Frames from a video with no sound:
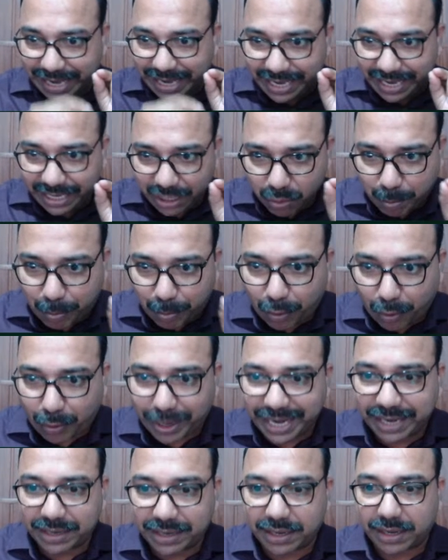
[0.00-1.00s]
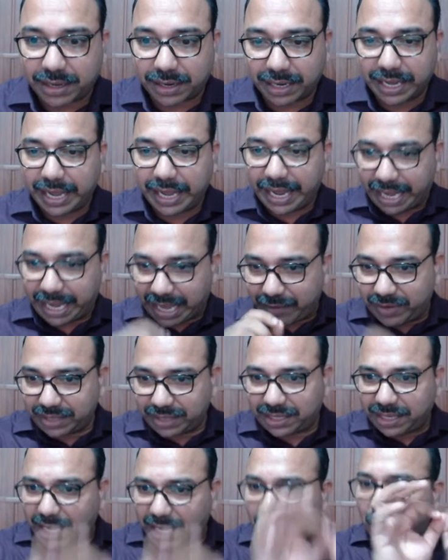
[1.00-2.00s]
telling you pointer,
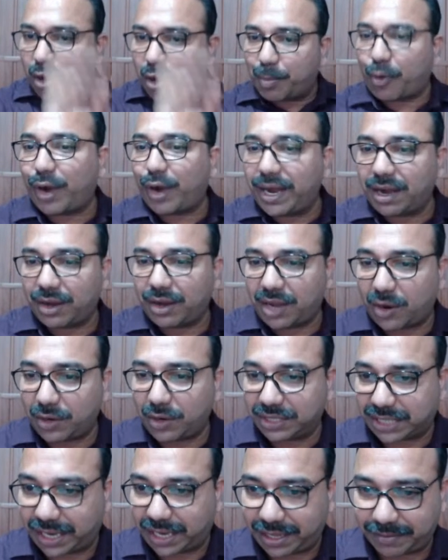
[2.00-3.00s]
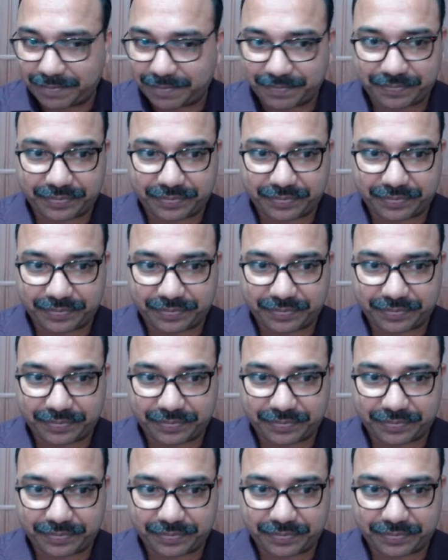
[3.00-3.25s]
everything about pointer you have to study.